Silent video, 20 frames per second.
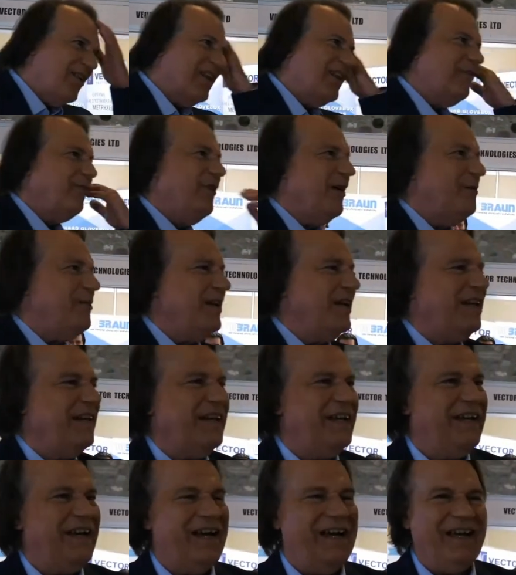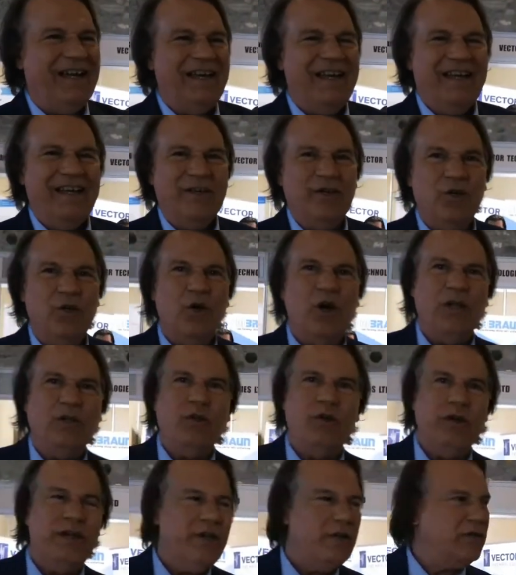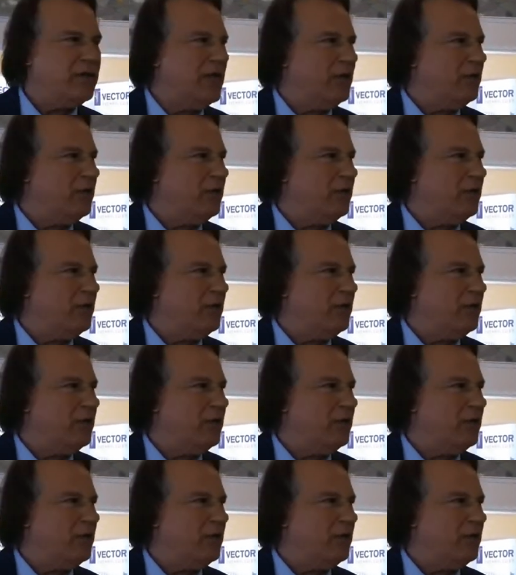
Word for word: All the family. You know Adonius.